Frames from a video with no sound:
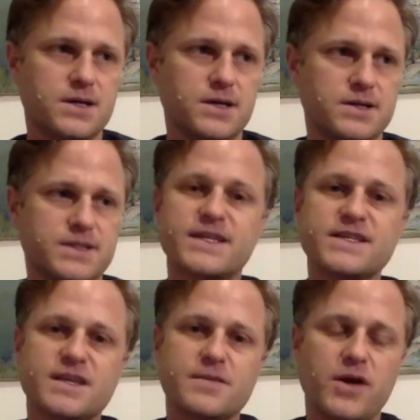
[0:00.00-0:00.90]

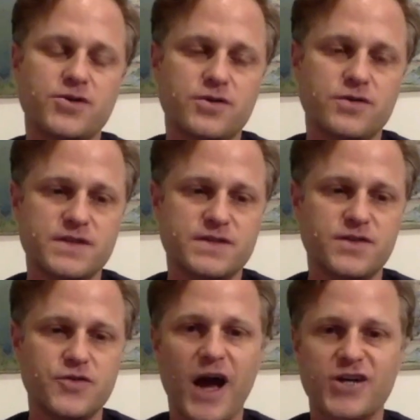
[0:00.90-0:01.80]
distancing measures until
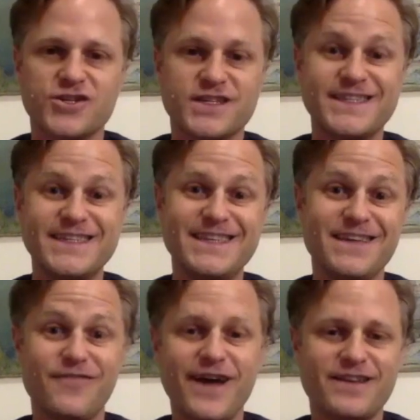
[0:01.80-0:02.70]
you actually see the
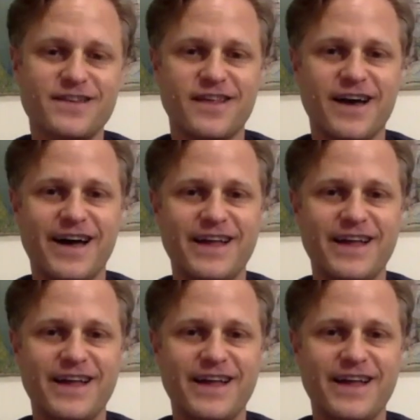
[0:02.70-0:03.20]
effect of that,